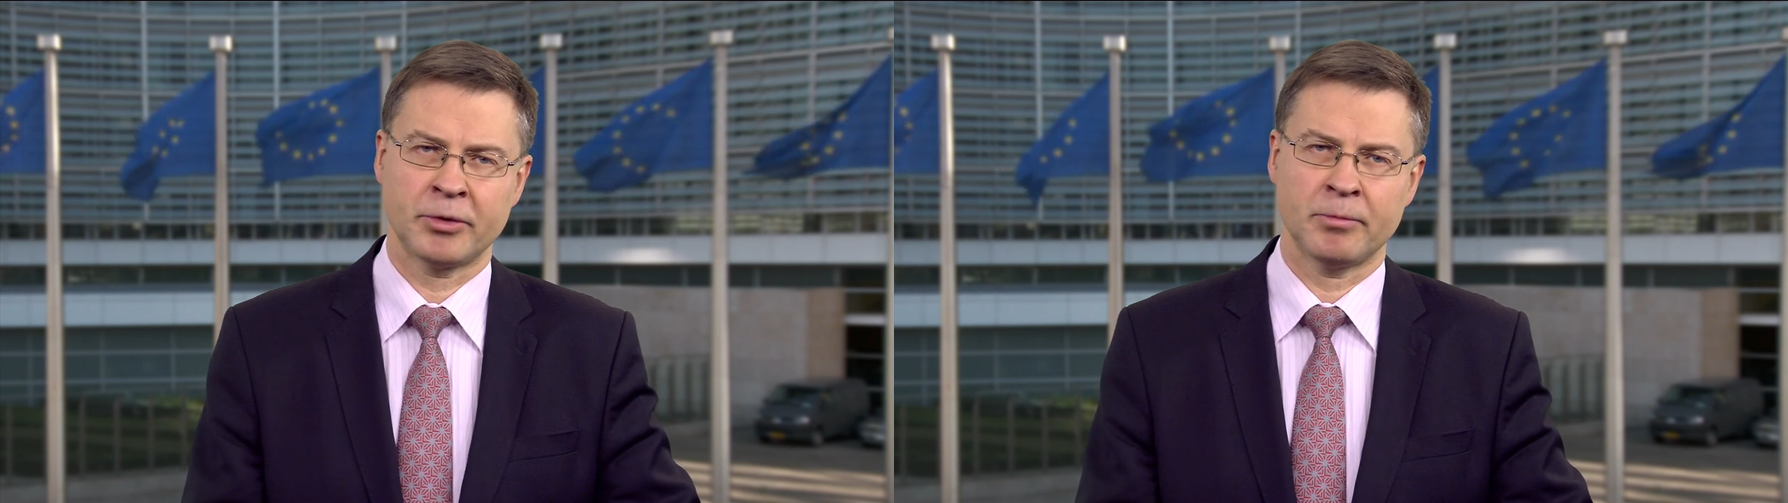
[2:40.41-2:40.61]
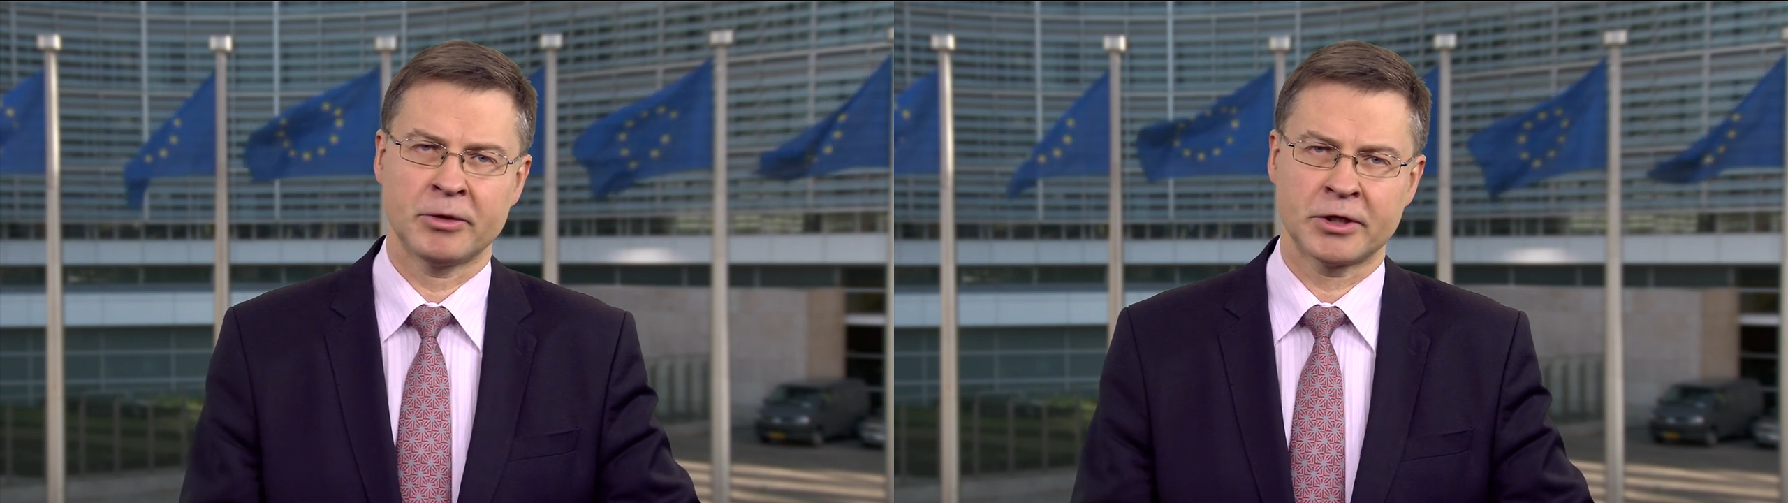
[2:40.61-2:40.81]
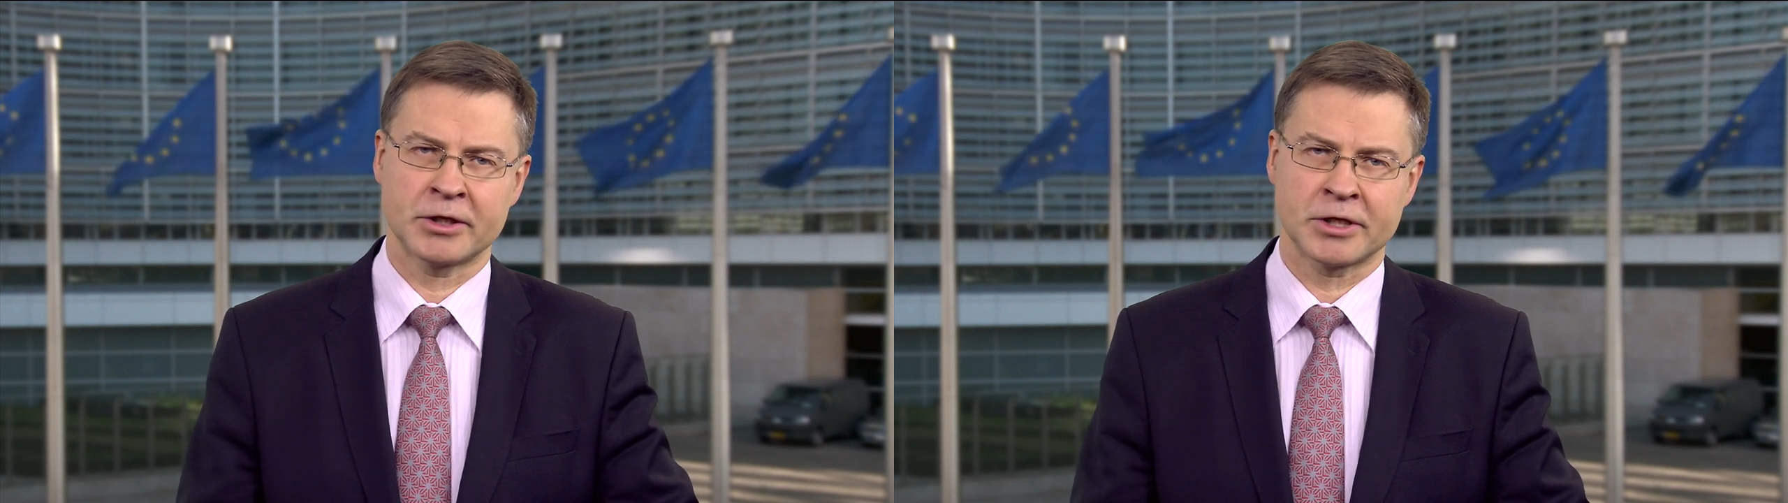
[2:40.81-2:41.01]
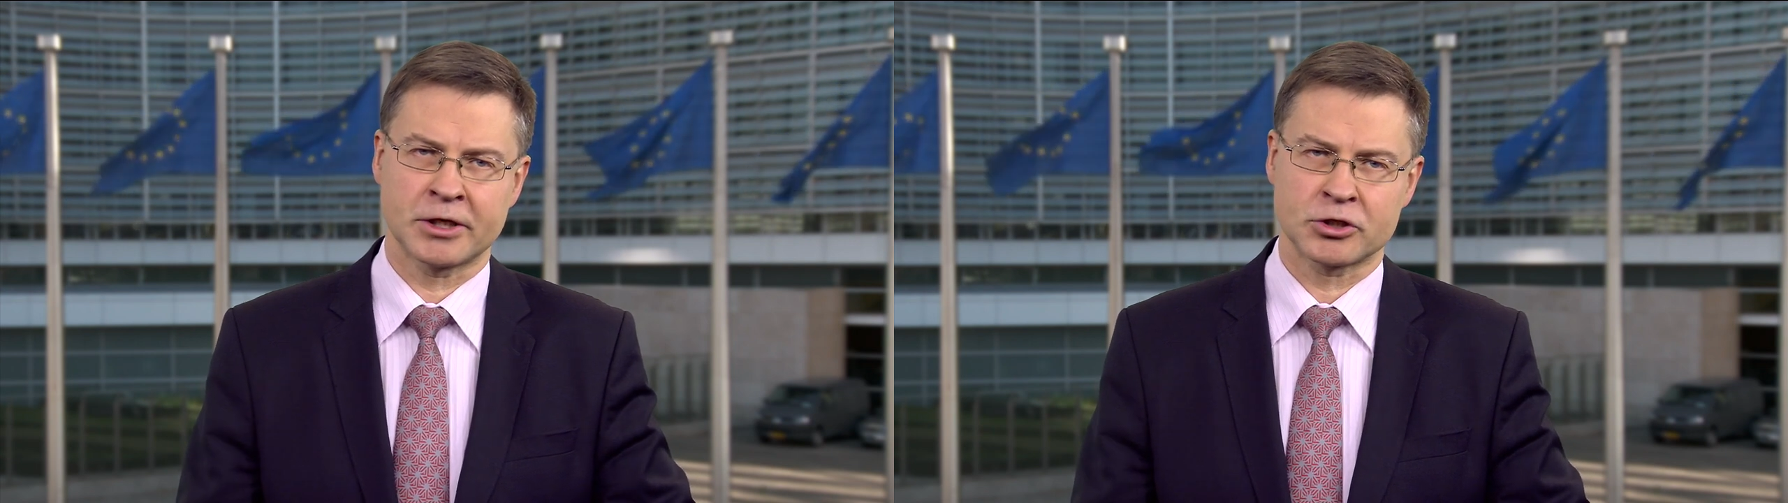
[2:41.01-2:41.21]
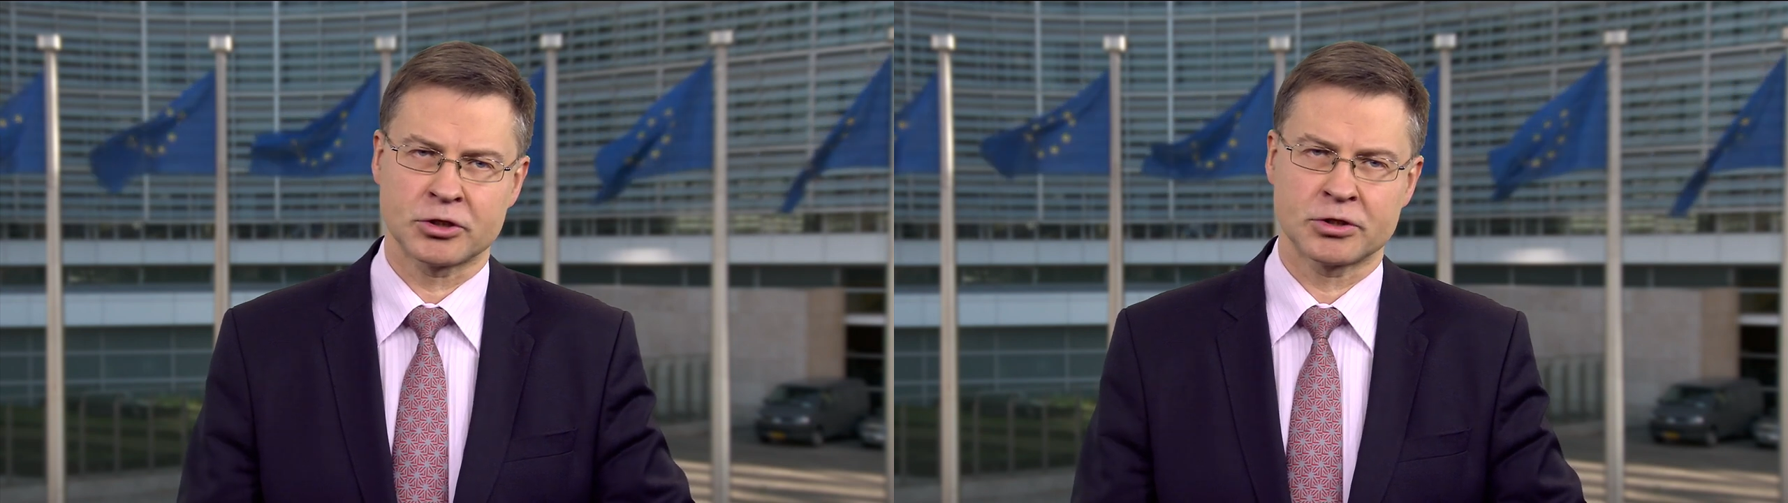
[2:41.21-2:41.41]
payment
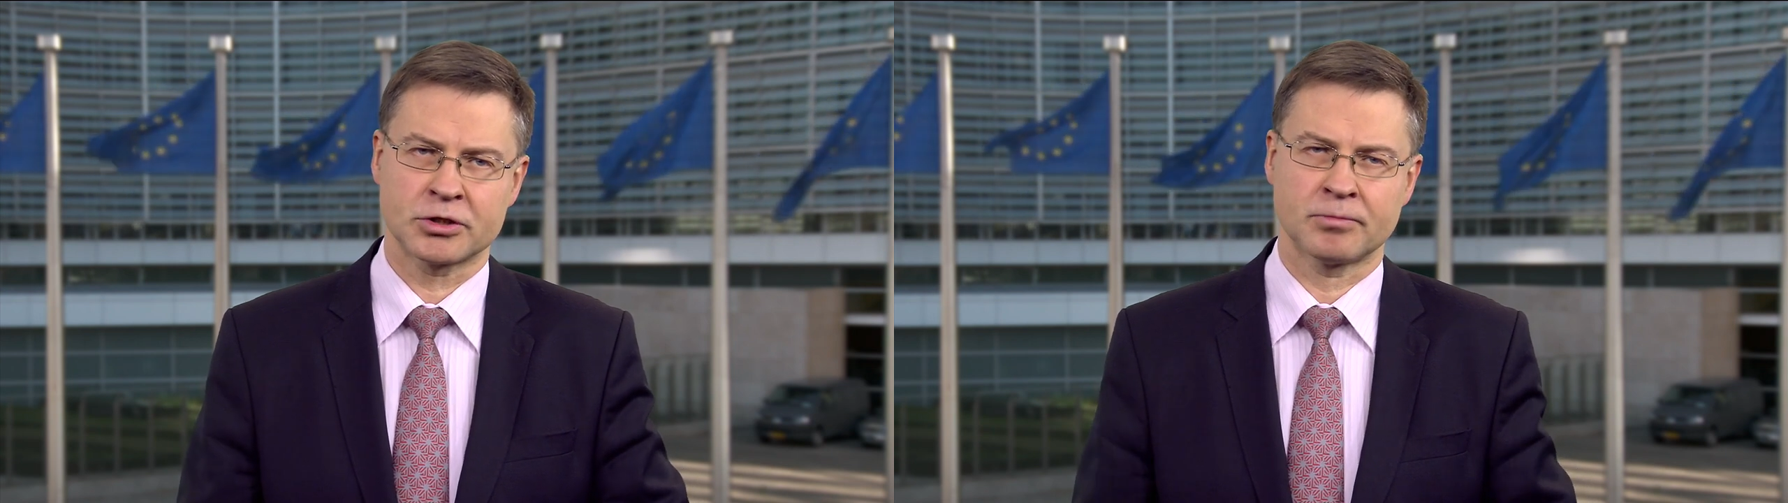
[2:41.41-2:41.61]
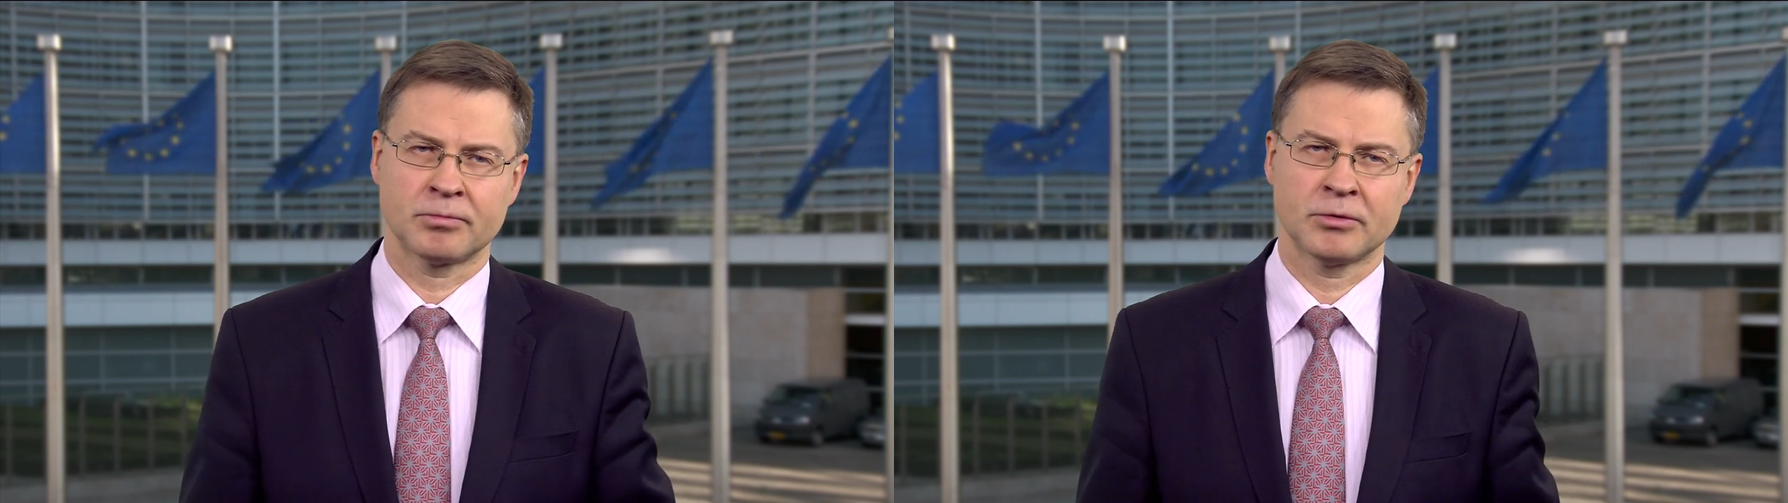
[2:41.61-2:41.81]
transactions